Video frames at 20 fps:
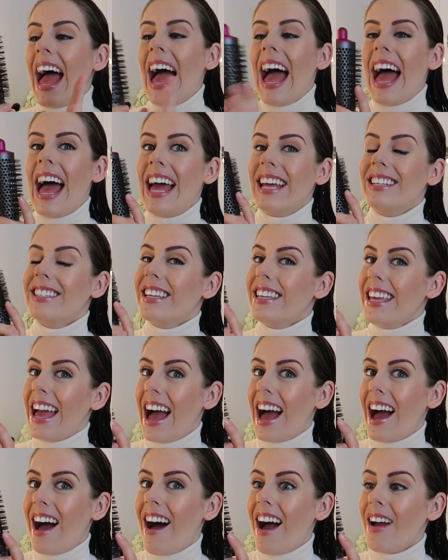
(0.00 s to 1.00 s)
And
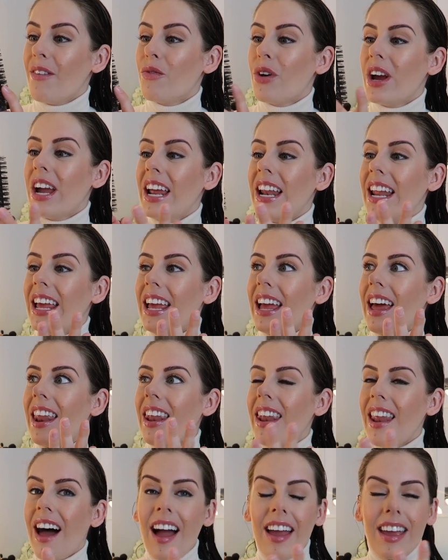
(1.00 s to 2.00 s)
yeah, I really
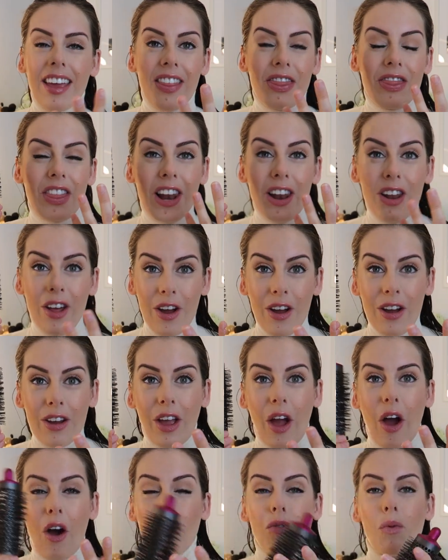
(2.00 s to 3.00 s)
like the look
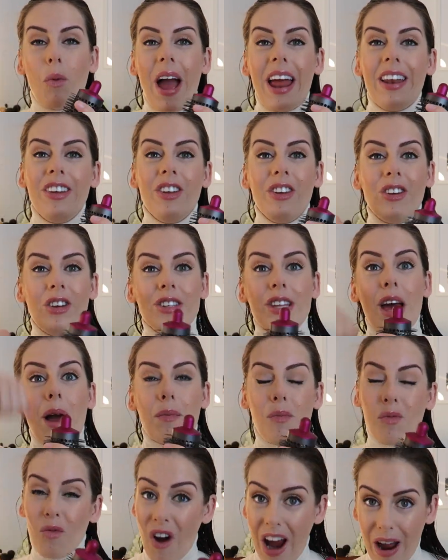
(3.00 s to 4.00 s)
of when you use
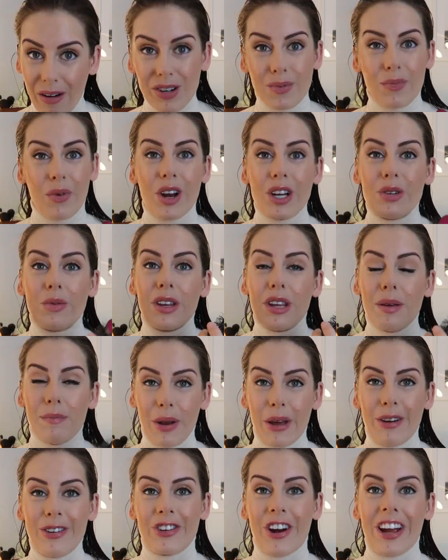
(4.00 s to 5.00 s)
a round brush when you
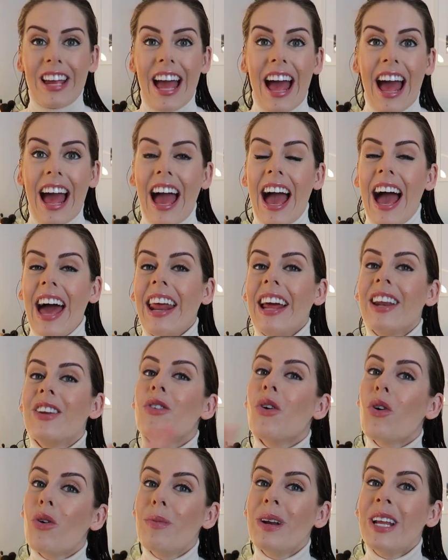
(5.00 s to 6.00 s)
blow dry your hair, and I
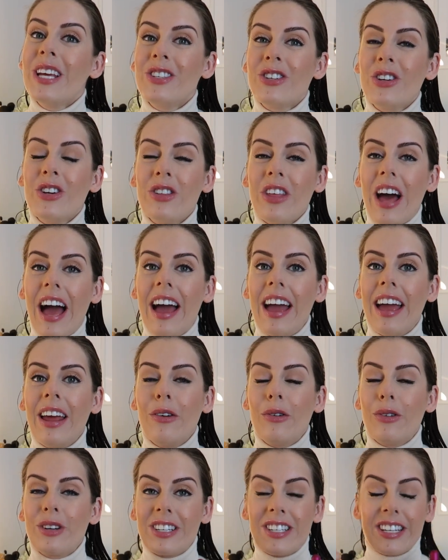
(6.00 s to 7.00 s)
normally do that in
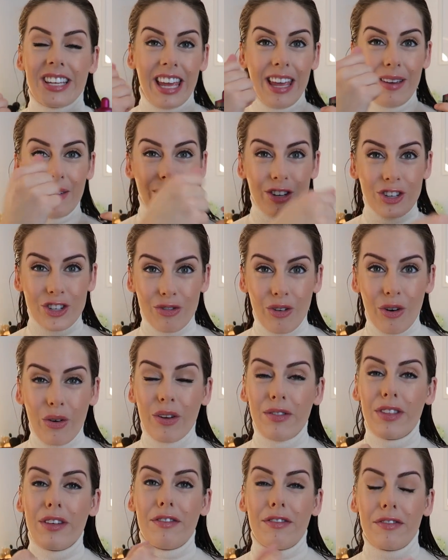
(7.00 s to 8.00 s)
order to keep control
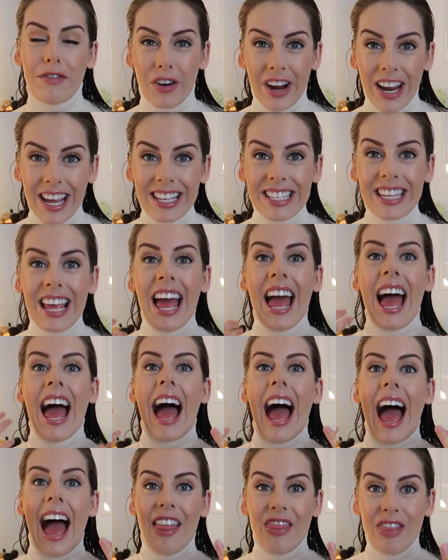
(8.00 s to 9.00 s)
of the frizz
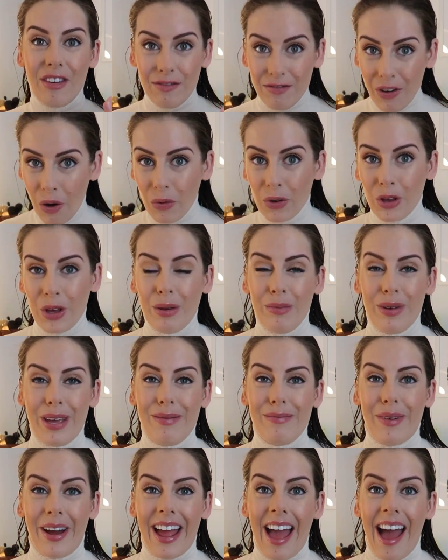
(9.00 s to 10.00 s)
and the volume
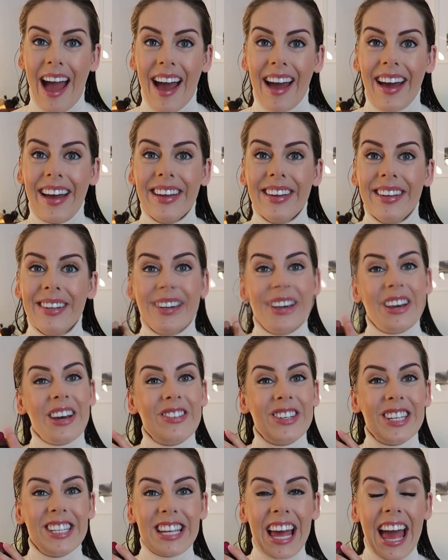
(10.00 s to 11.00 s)
in my hair.
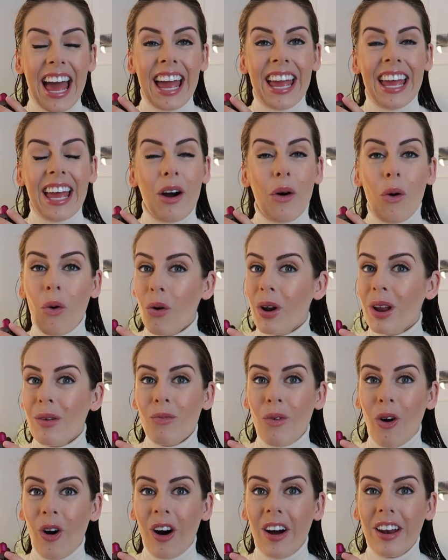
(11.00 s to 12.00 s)
So today, all
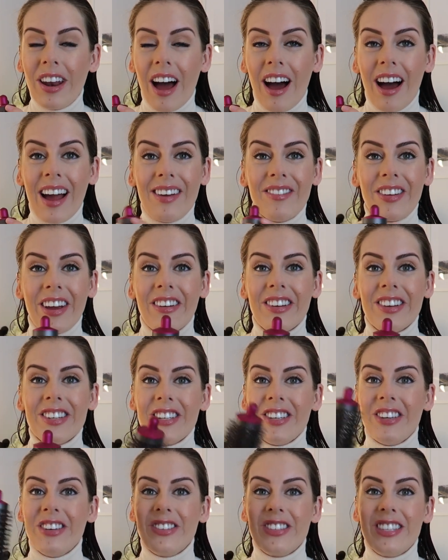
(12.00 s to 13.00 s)
in one, I am going
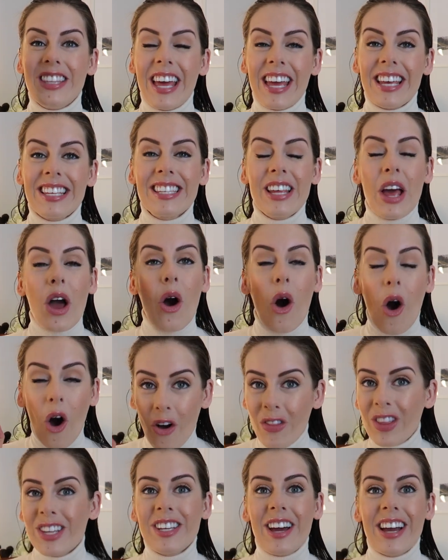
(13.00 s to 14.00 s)
to use this
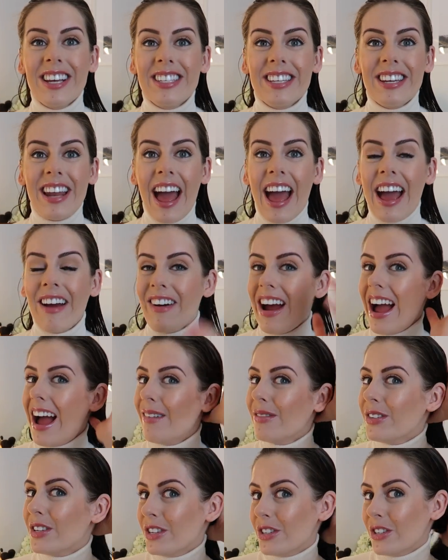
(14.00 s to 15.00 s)
on the Dyson
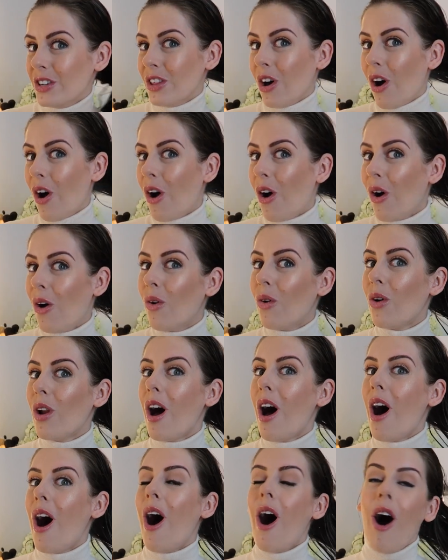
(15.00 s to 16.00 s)
Airwrap to do the whole
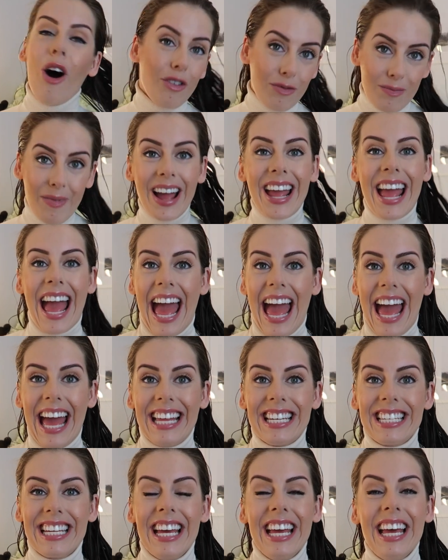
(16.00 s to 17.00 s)
of my
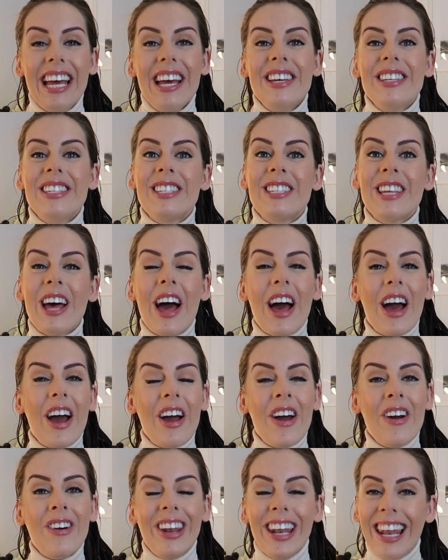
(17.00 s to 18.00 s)
head. So
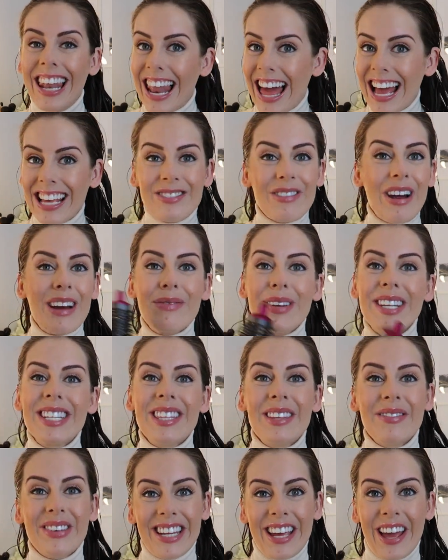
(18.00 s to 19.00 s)
let's wrap into
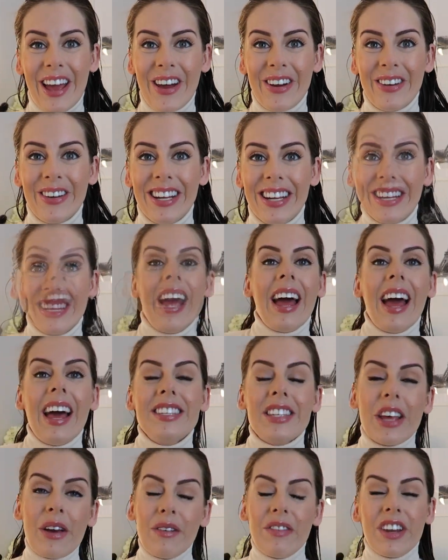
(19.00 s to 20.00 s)
the video.
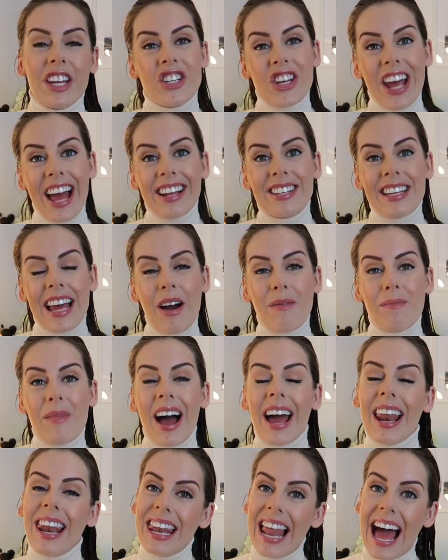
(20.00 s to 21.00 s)
So if you'd have checked out
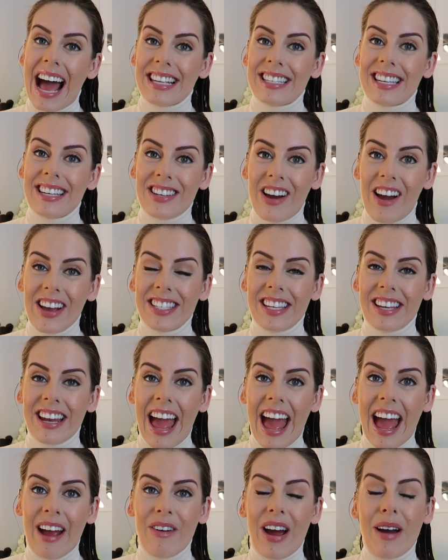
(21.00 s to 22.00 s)
my last Dyson
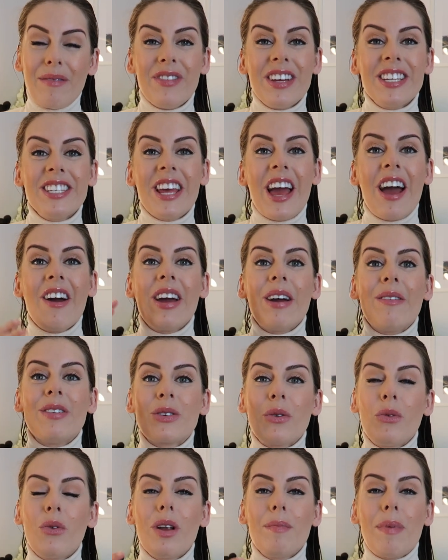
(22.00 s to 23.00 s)
Airwrap video, it was
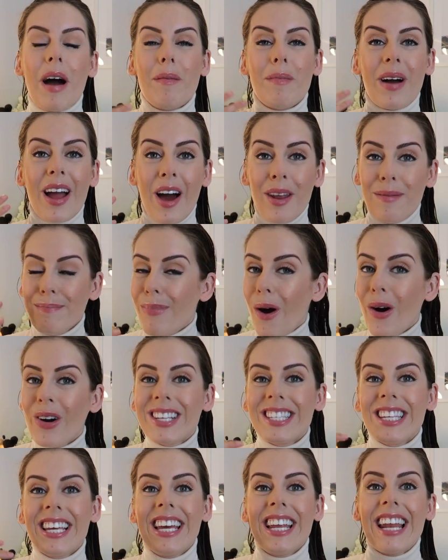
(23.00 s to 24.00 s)
all about my
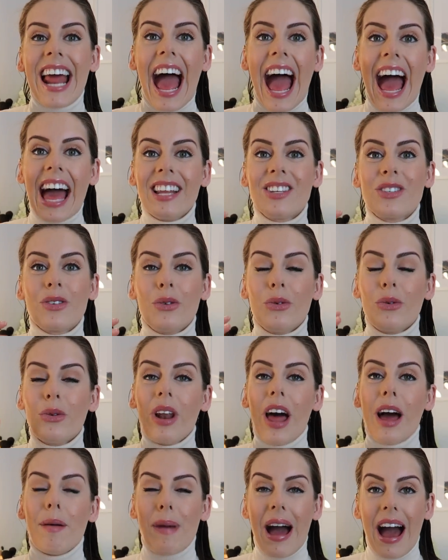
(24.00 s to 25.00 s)
unboxing and
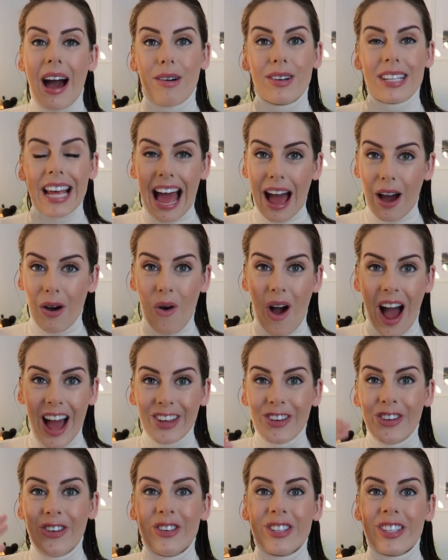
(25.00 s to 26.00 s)
all about how
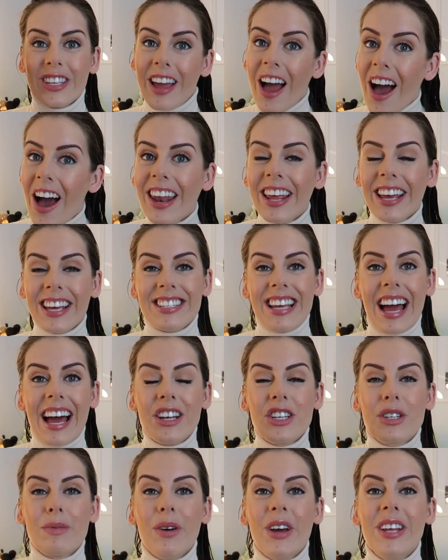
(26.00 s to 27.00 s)
I use the curling
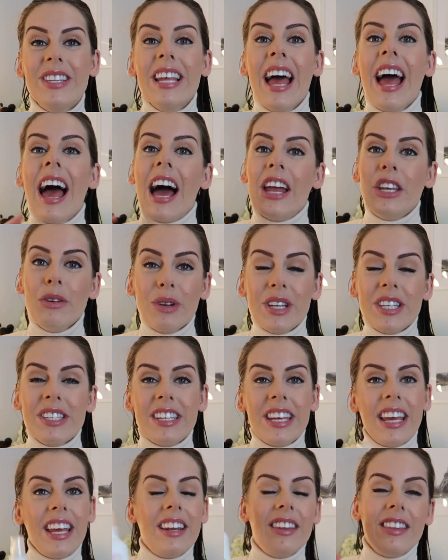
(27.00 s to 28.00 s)
attachment. And you would have
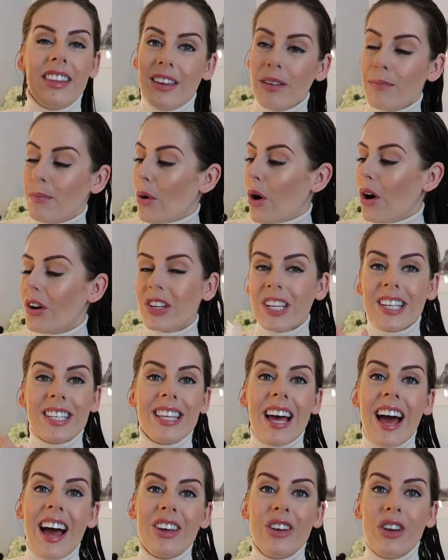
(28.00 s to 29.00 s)
seen the products
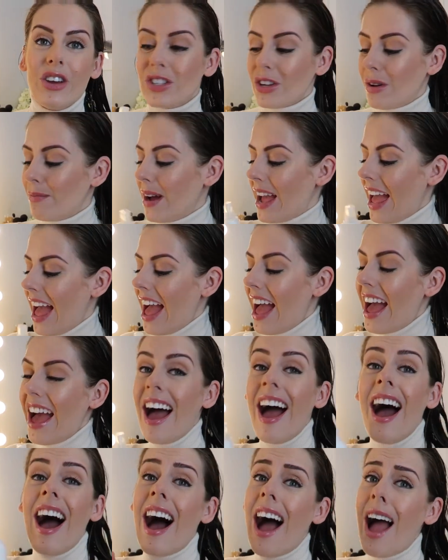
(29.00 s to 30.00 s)
that I use on my hair.